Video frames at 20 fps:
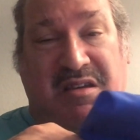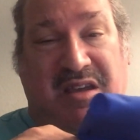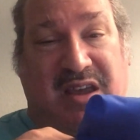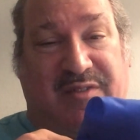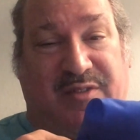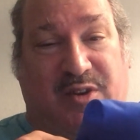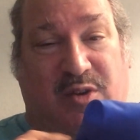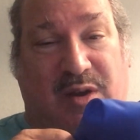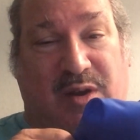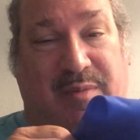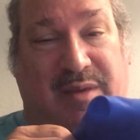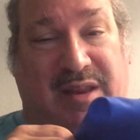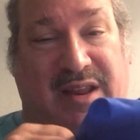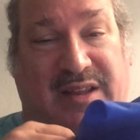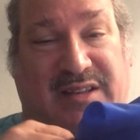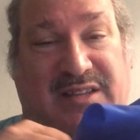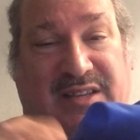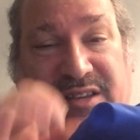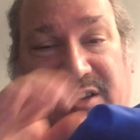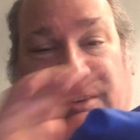If you don't want to
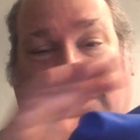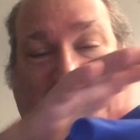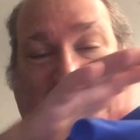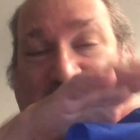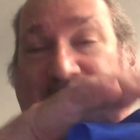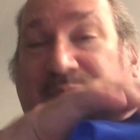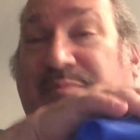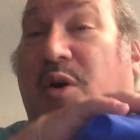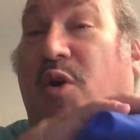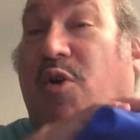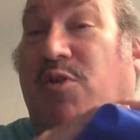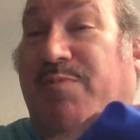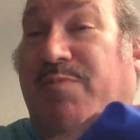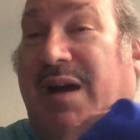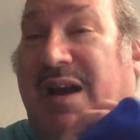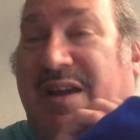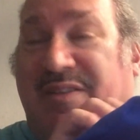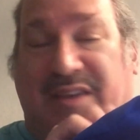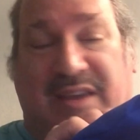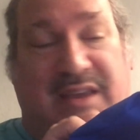be, to get poked
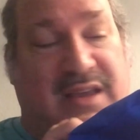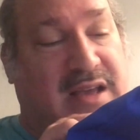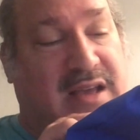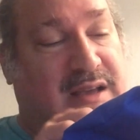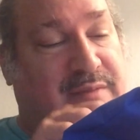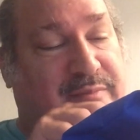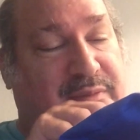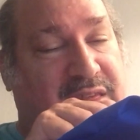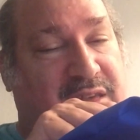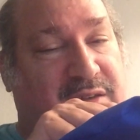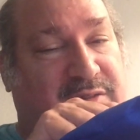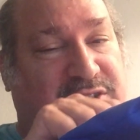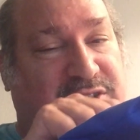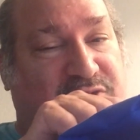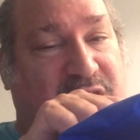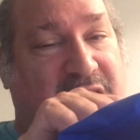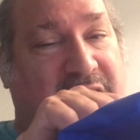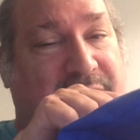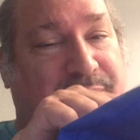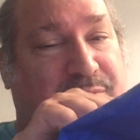by the
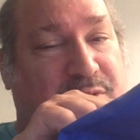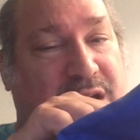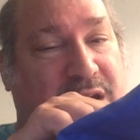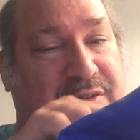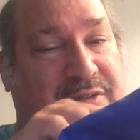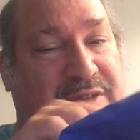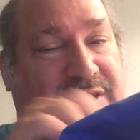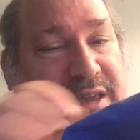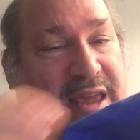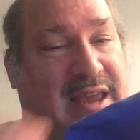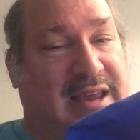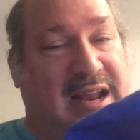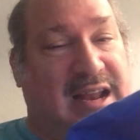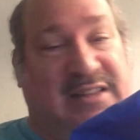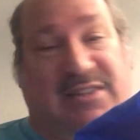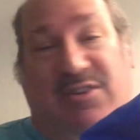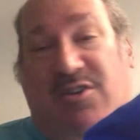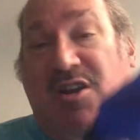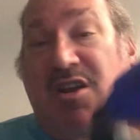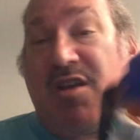strap or everything hanging
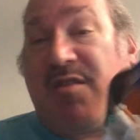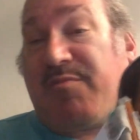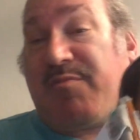out there,